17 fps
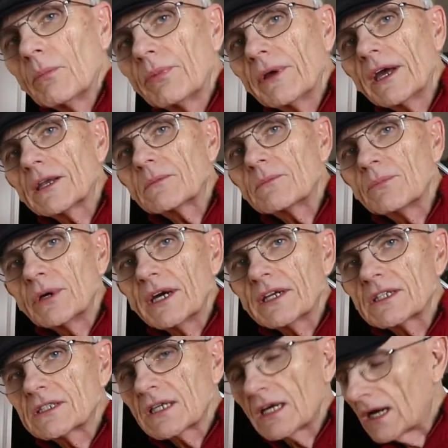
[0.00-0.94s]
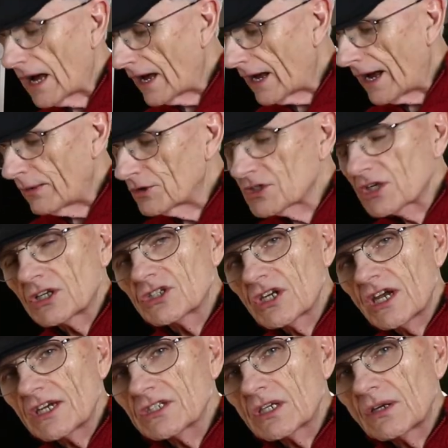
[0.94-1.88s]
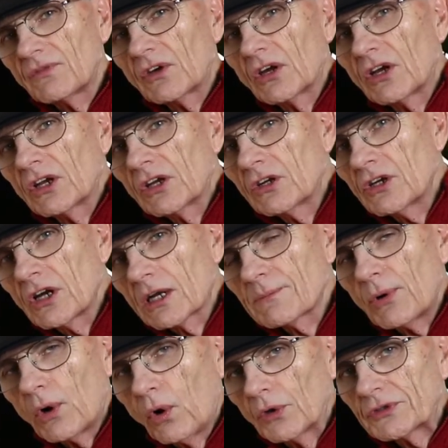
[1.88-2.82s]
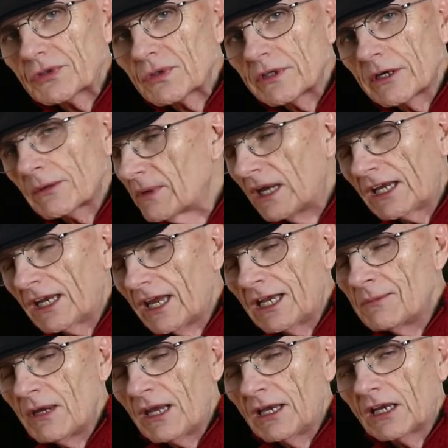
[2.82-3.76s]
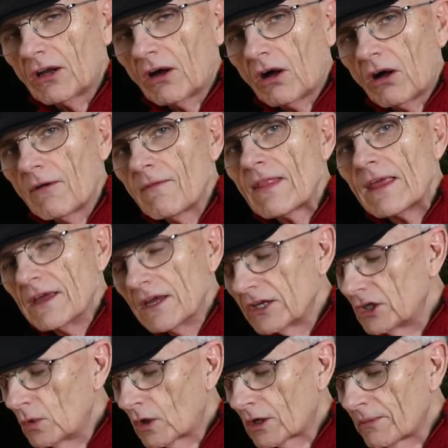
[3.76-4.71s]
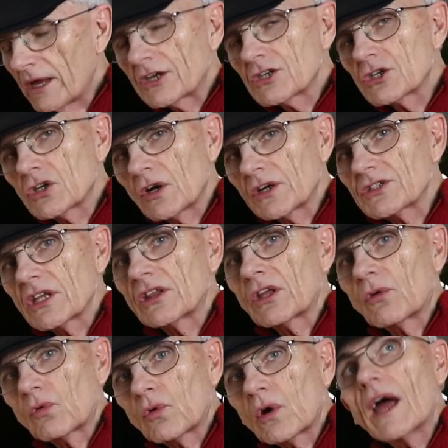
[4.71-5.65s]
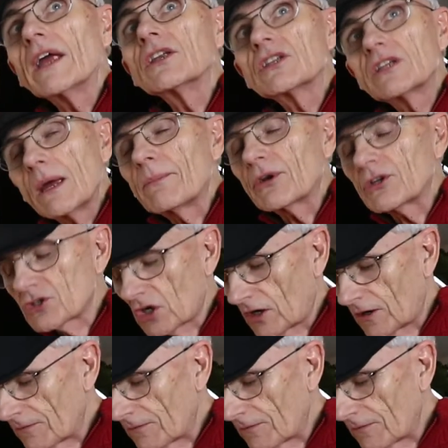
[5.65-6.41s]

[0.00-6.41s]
bit, but I would suggest if you're going to cook poultry or any meat at all, you want to make sure it's at the right temperature.